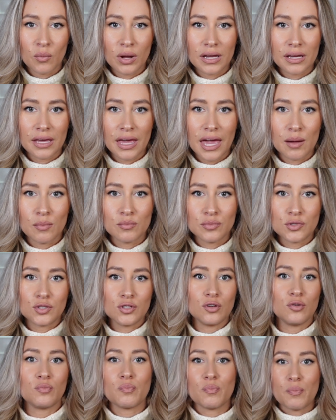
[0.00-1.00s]
when it came
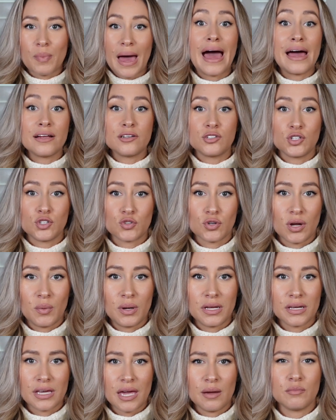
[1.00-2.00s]
to pageantry,
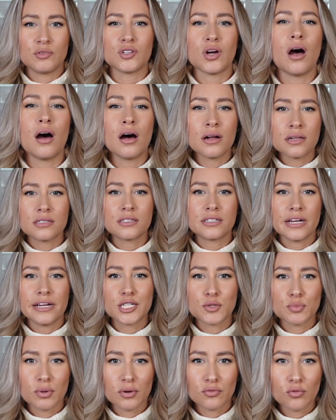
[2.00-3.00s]
when it came to
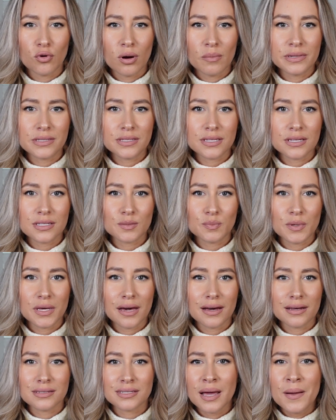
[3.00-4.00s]
onstage performances,
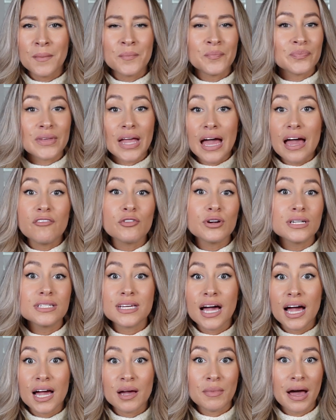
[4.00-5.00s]
because every
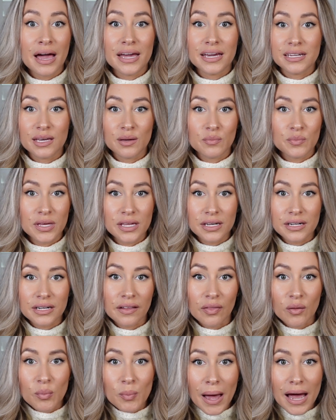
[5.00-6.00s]
time I had competed
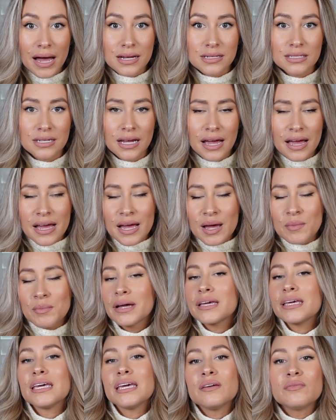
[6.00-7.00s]
in the past,
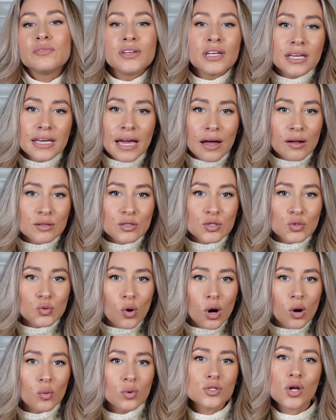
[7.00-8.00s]
my evening gown
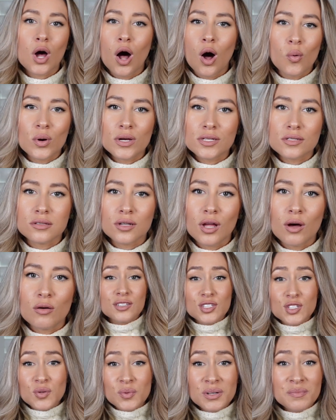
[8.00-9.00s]
score was always low.
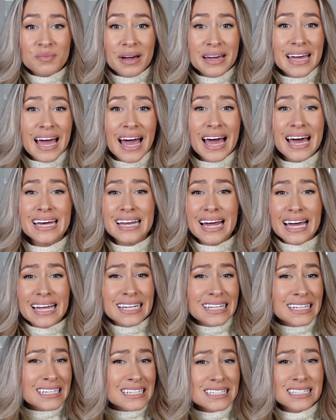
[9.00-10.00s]
So in my head, I
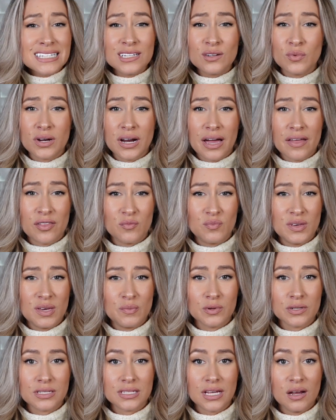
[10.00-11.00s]
listened to what other
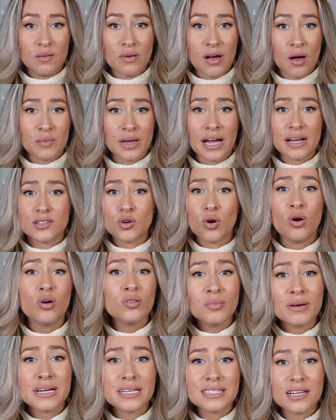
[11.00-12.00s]
people said about me. I
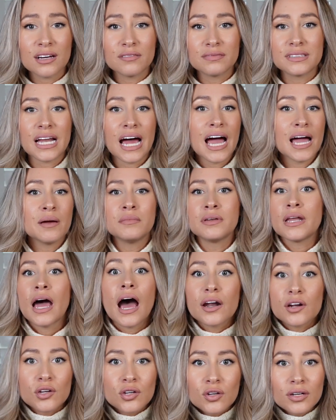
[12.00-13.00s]
told myself that I'm
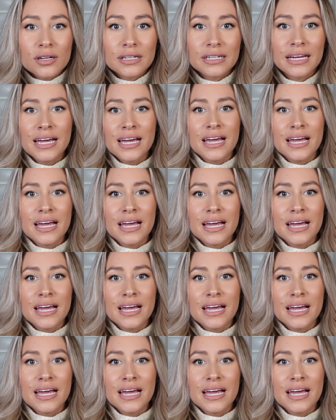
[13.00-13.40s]
not good